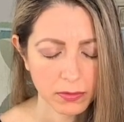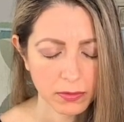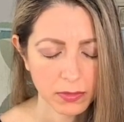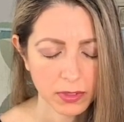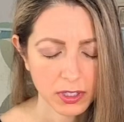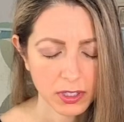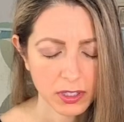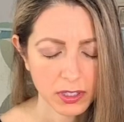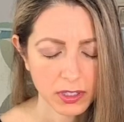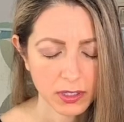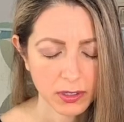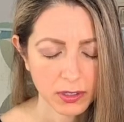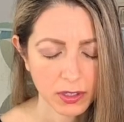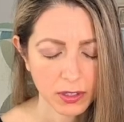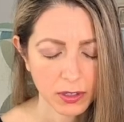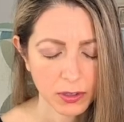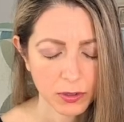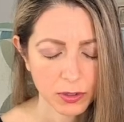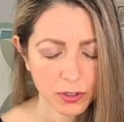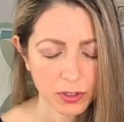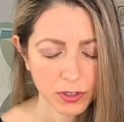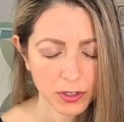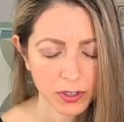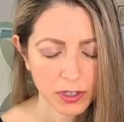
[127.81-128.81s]

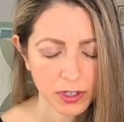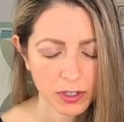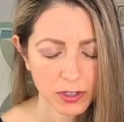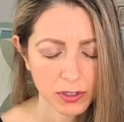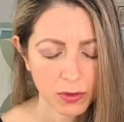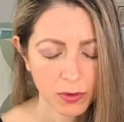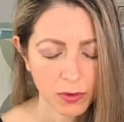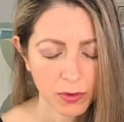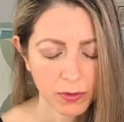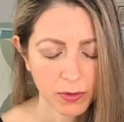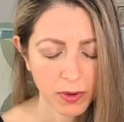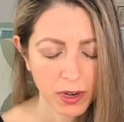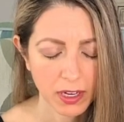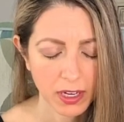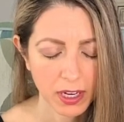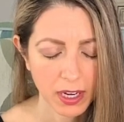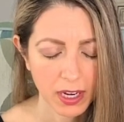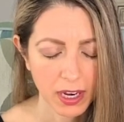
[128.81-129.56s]
Disclosure has already